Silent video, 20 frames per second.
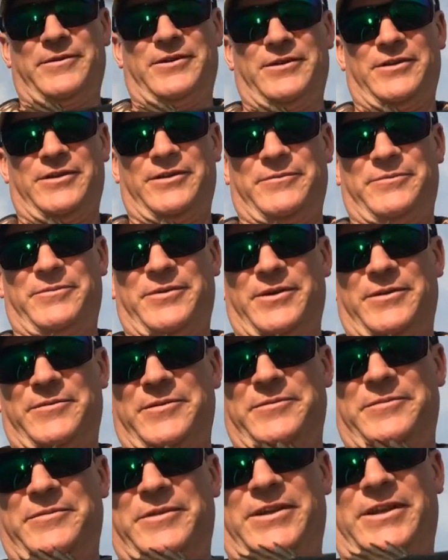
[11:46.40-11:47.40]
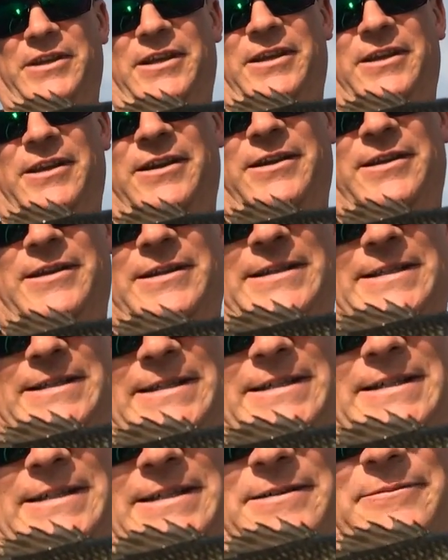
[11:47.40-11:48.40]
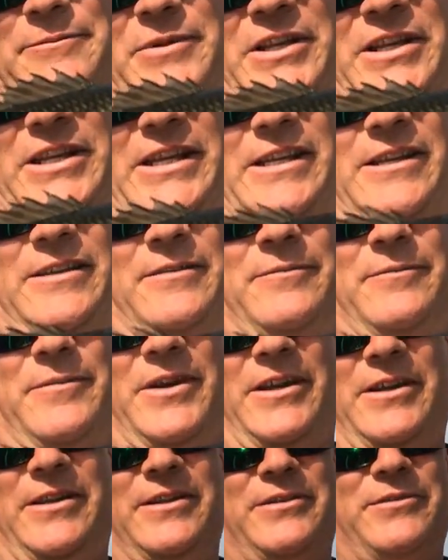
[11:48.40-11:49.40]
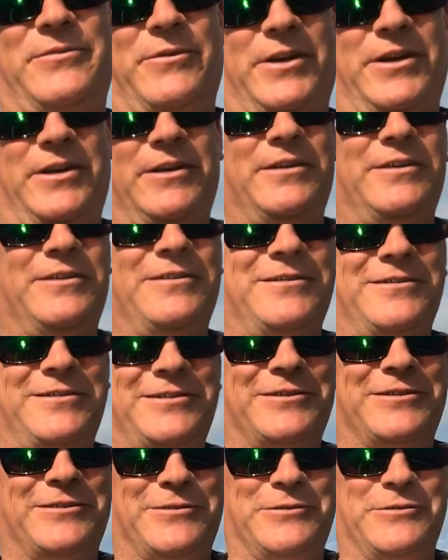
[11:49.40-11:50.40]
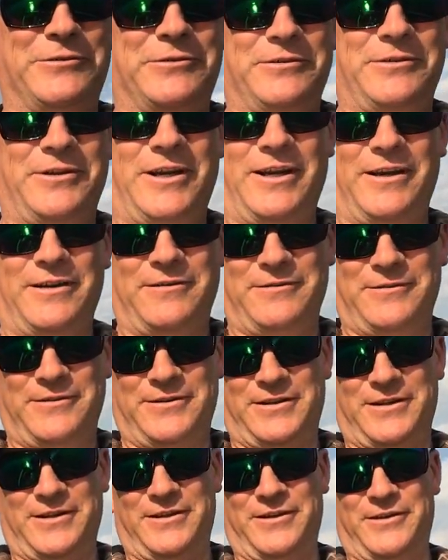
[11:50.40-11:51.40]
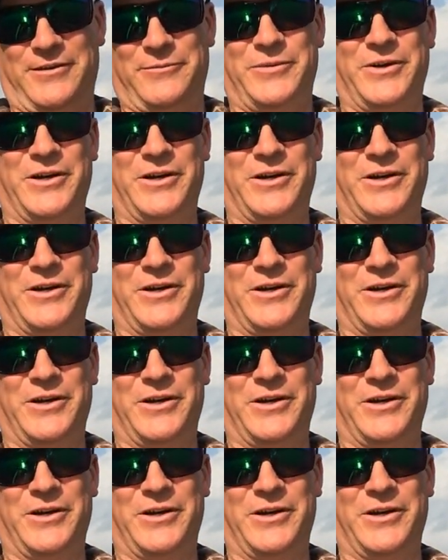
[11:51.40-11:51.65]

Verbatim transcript: presentations too, but the wacky rigged worm was definitely our hot bait. Now that we've been to